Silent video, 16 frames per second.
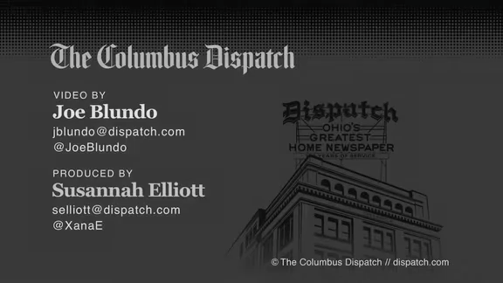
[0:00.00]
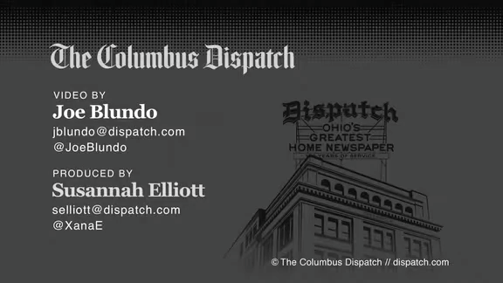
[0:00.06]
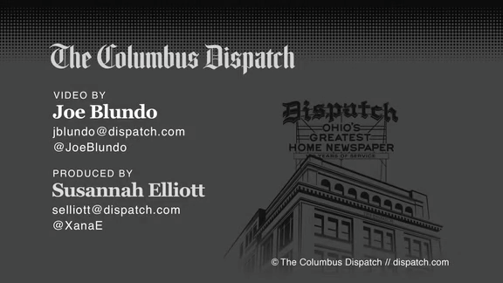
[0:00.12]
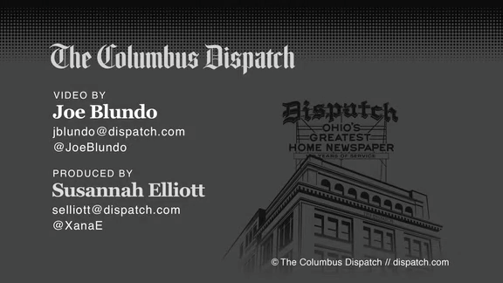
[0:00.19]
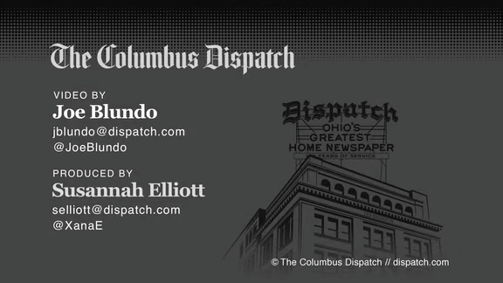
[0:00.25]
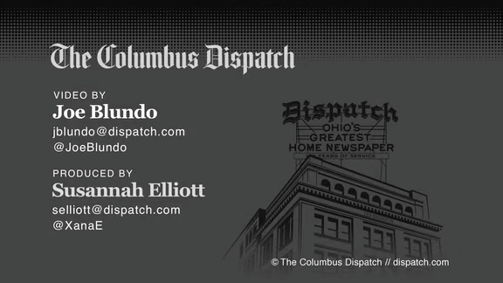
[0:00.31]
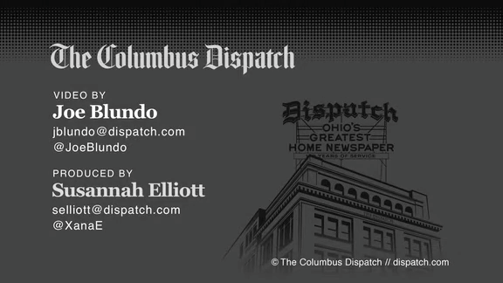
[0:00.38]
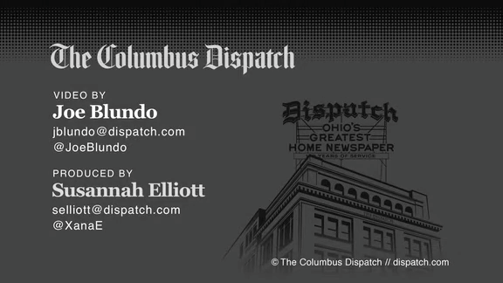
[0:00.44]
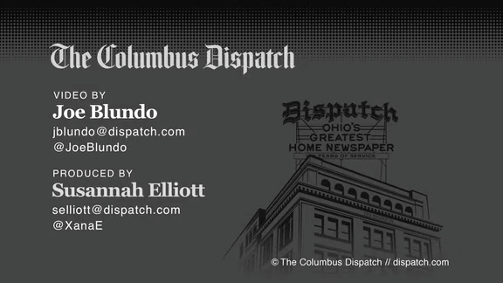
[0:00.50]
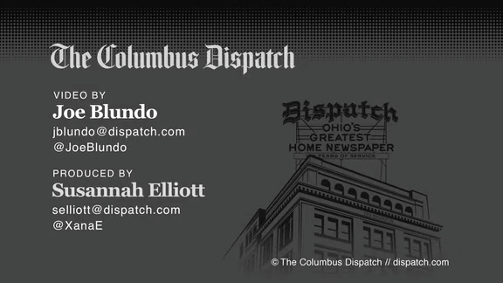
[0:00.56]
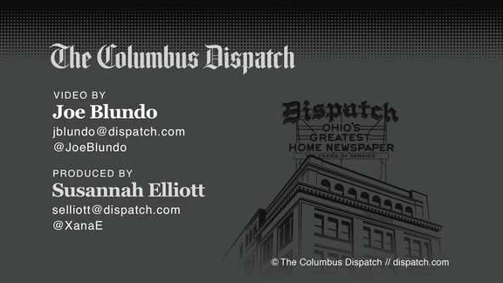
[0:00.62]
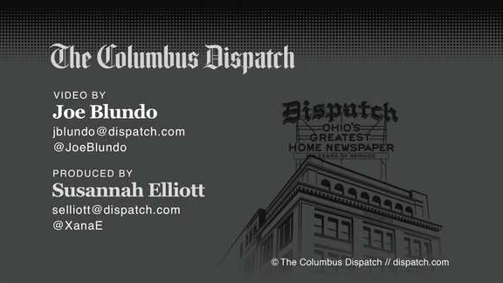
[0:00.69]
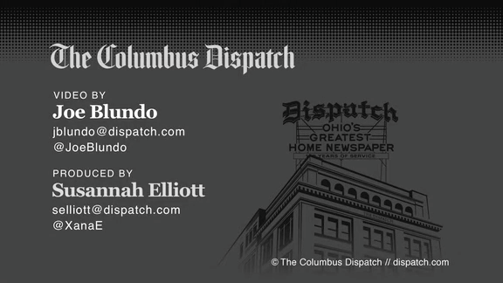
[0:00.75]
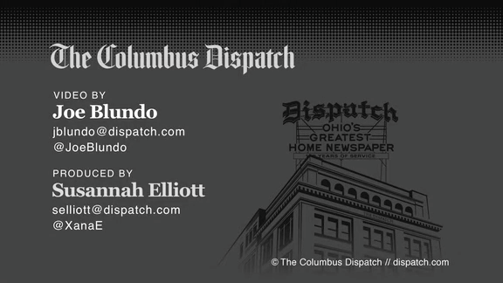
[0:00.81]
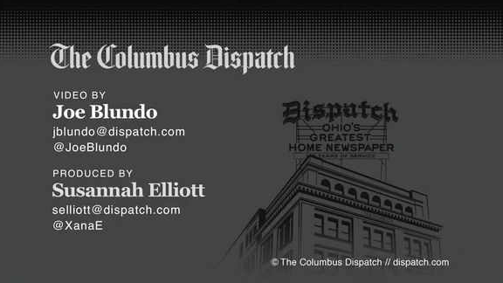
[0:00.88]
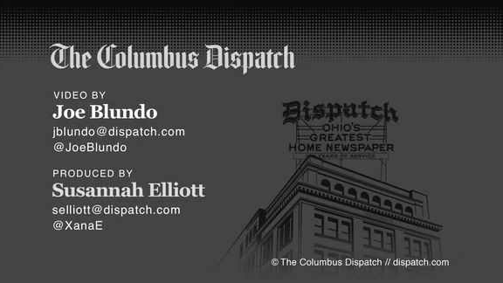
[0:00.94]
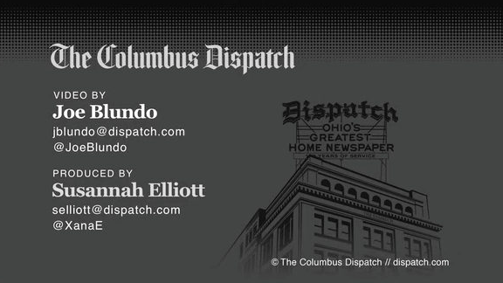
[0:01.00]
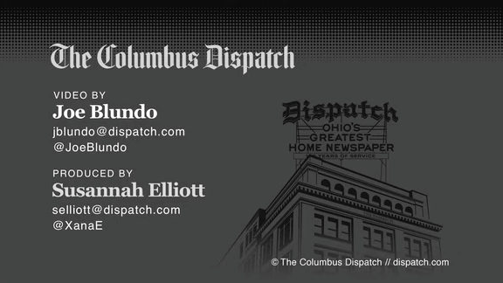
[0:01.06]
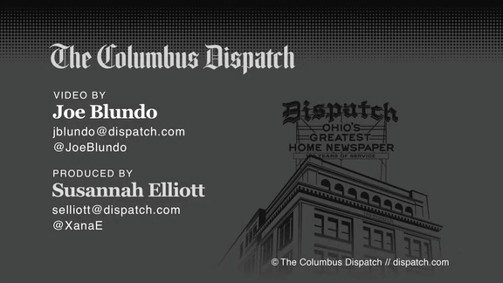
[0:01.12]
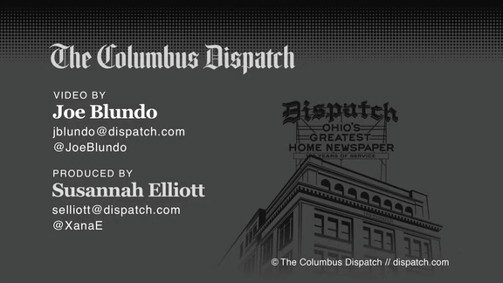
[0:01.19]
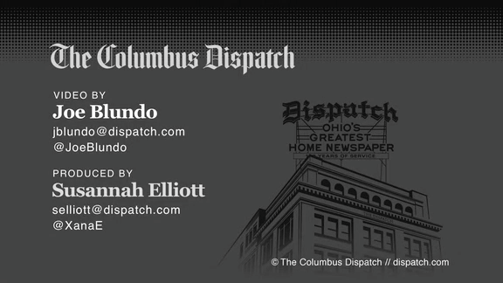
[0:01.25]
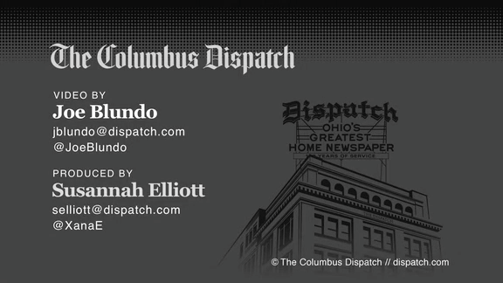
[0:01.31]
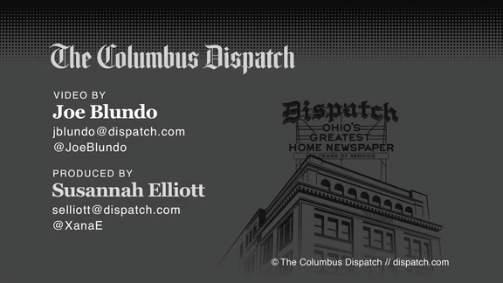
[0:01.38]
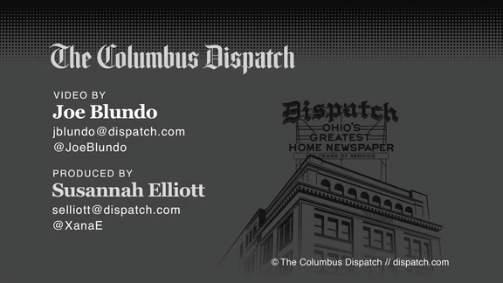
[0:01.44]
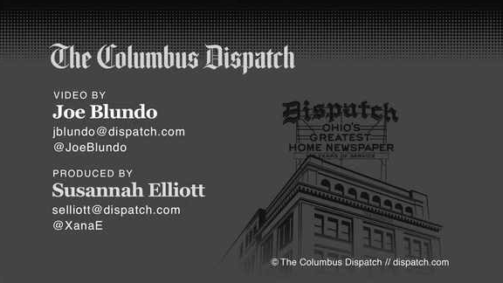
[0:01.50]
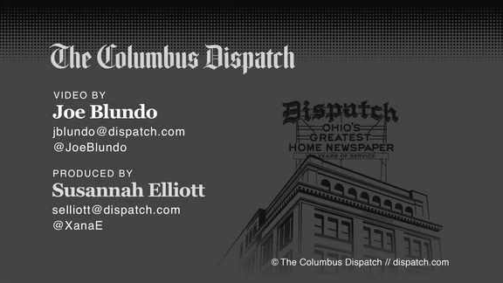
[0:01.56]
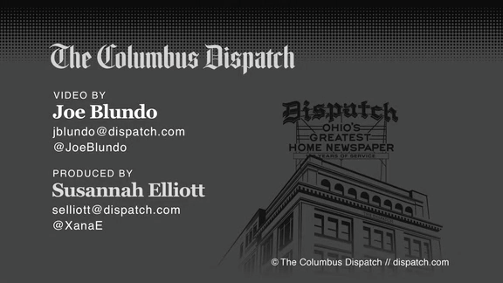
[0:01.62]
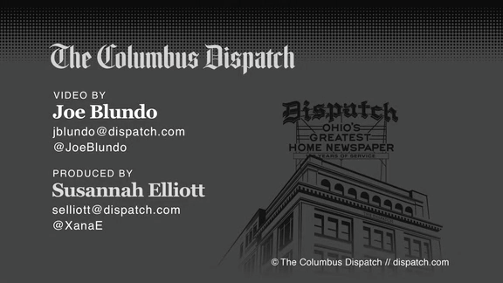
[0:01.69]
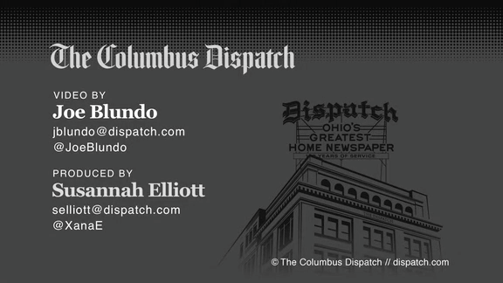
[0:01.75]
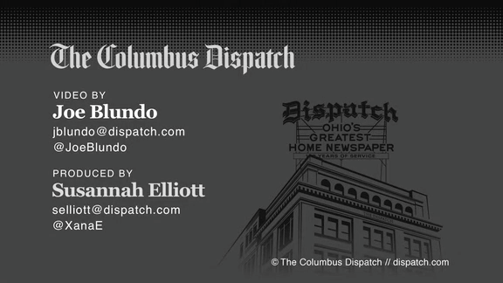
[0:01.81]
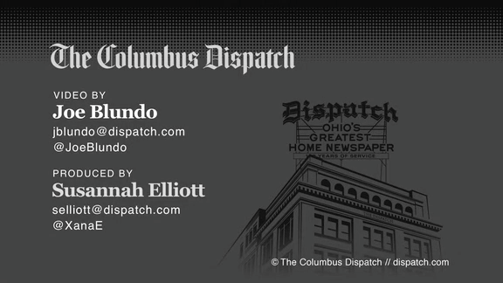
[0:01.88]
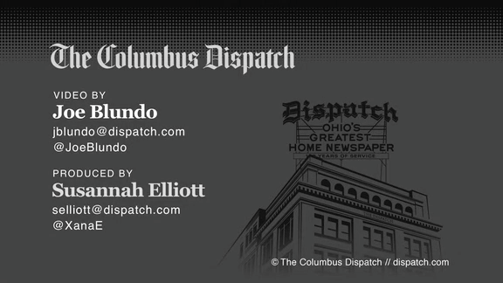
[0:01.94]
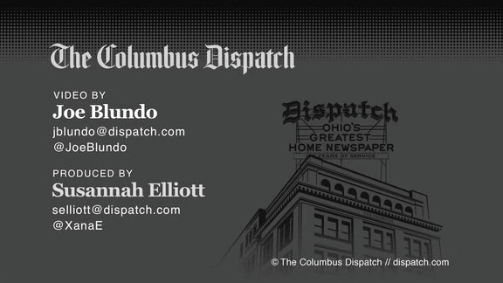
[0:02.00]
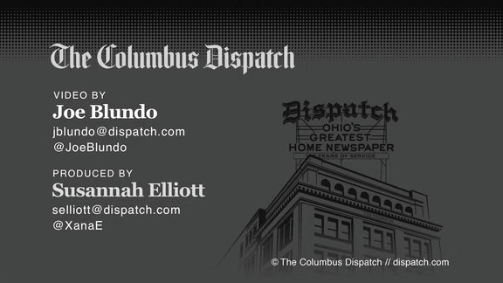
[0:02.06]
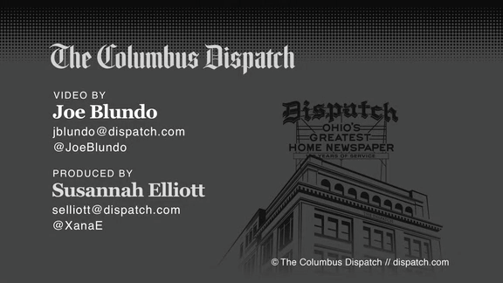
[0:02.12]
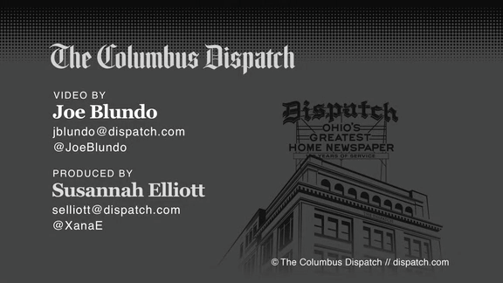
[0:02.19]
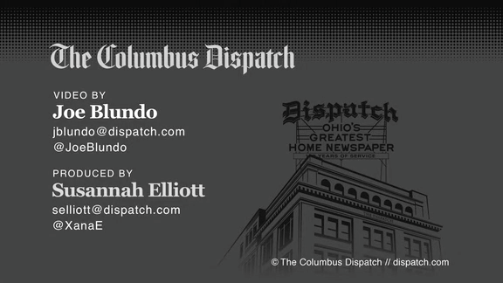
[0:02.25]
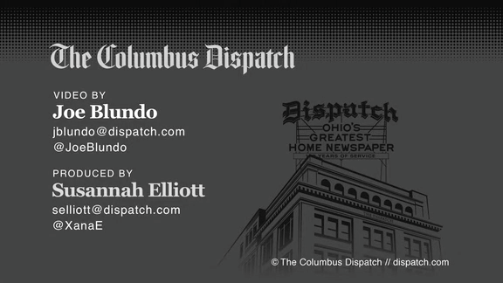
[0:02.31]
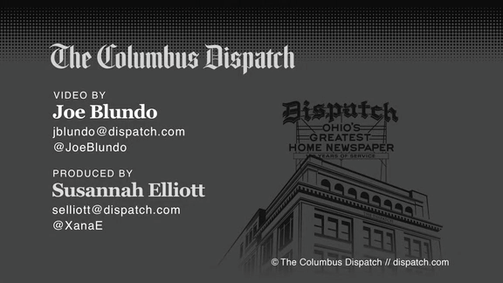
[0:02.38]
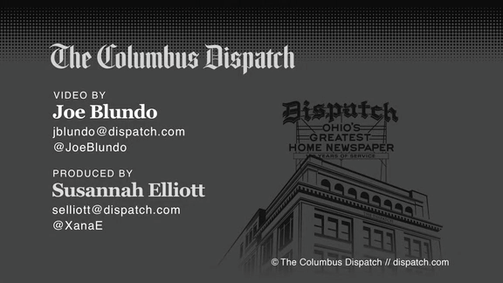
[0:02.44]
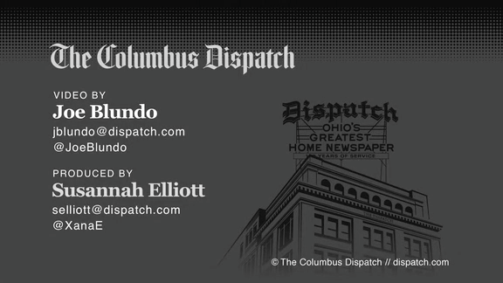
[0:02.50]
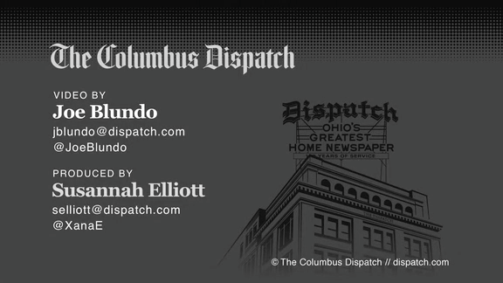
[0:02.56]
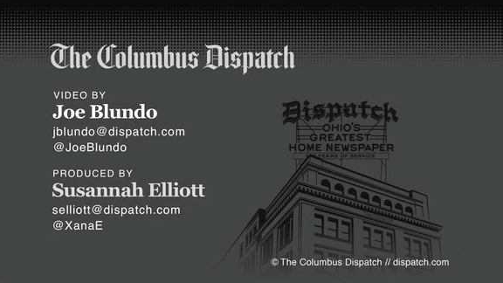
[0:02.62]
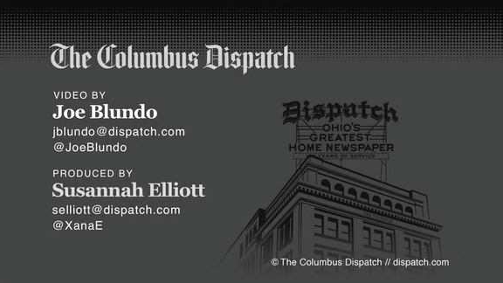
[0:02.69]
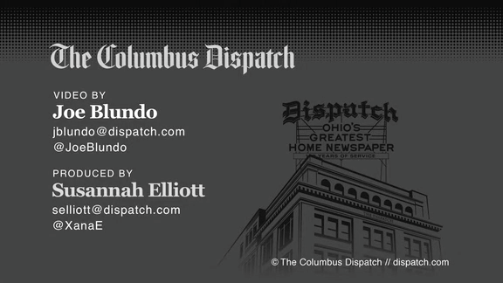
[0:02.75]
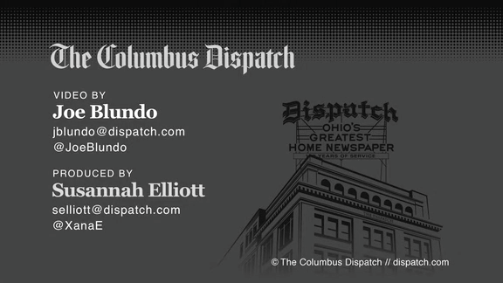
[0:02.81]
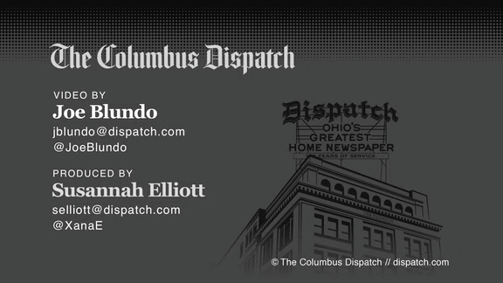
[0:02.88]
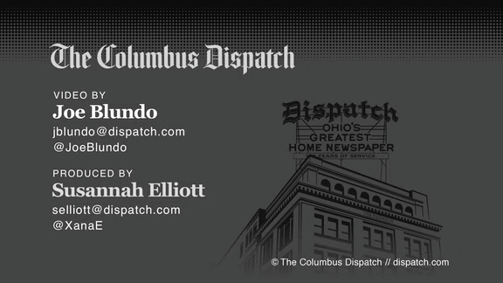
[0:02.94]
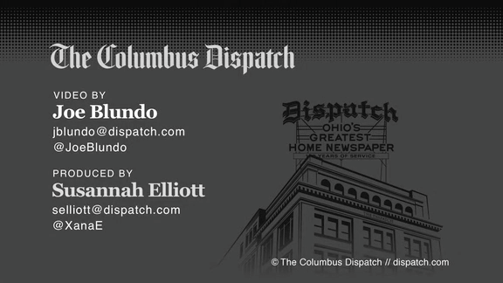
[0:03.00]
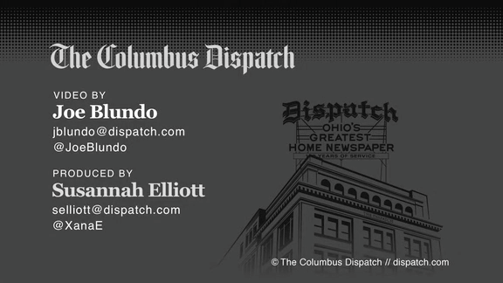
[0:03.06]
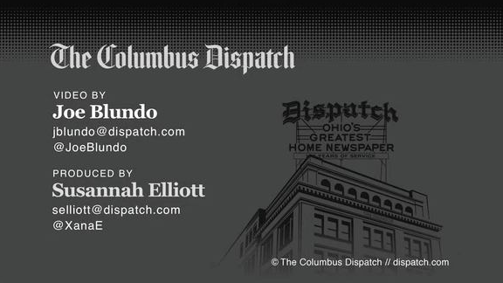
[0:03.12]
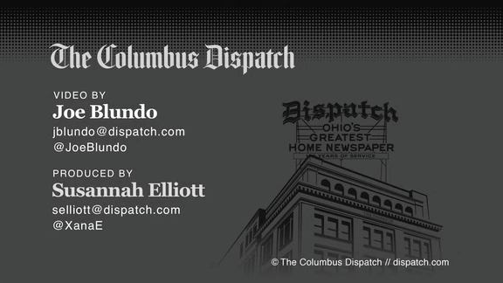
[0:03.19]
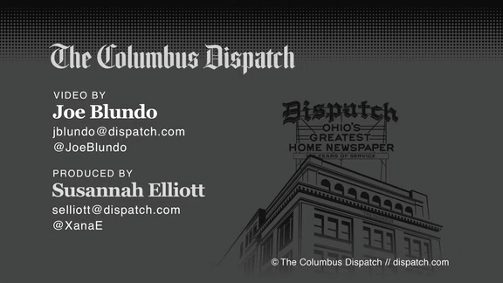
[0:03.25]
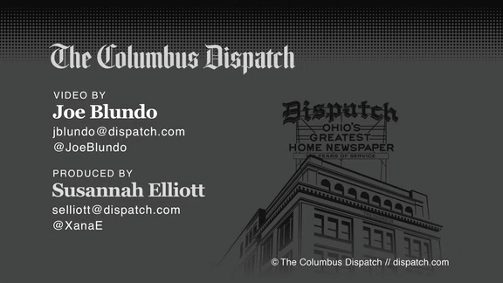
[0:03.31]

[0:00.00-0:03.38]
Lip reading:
No face is visible, so there are no lips to read.